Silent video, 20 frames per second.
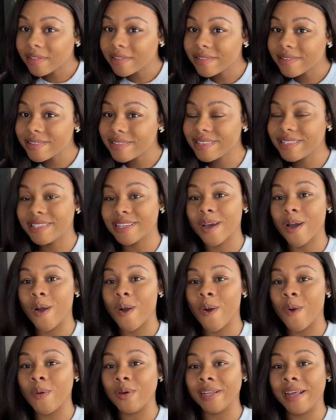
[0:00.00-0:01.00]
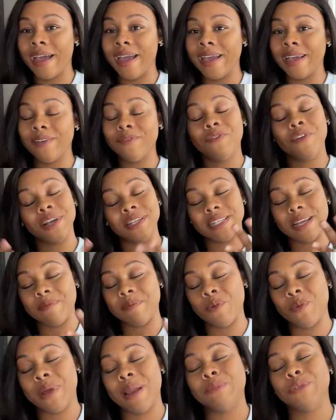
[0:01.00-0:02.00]
So like, for example,
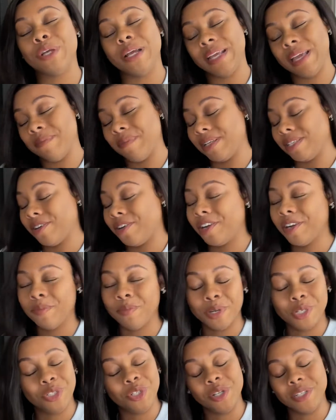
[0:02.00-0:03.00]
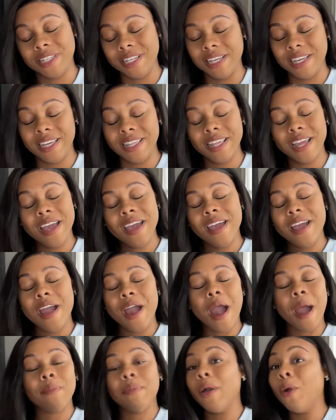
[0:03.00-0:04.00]
when I'm trying to get my daughter to brush her teeth,
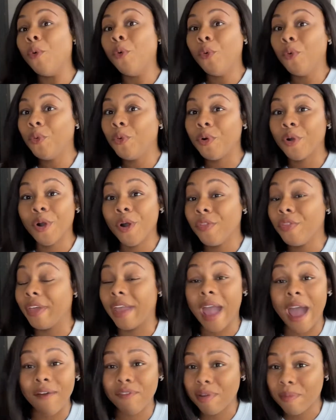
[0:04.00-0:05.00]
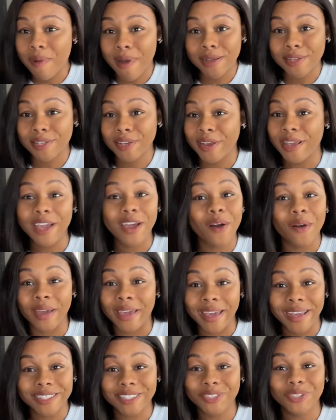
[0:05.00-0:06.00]
I'm like, "Ooh, girl, the cavity monster, he gonna
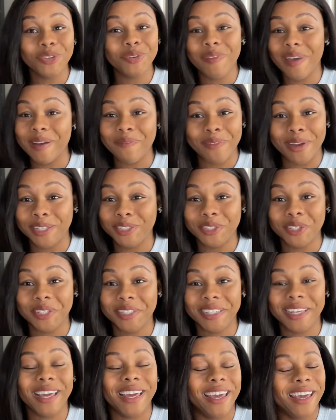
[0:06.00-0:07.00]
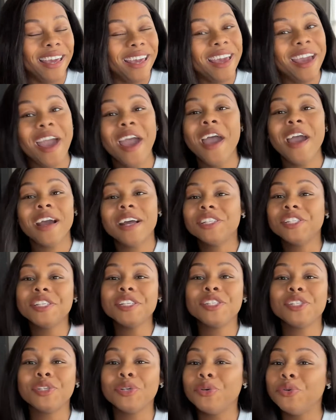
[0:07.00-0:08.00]
get you. You better brush your teeth." Because she's
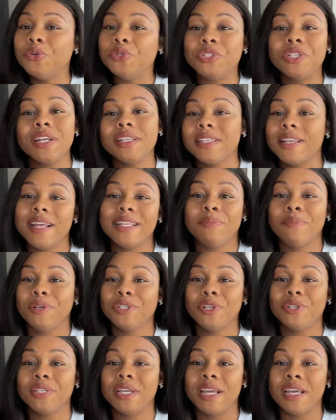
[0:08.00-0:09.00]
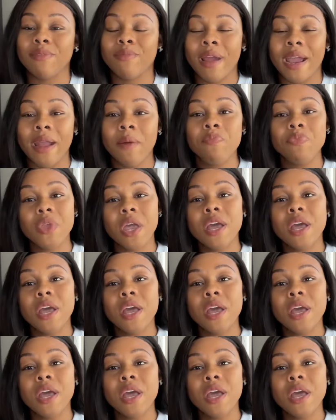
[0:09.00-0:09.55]
2. She doesn't like to brush her teeth, right?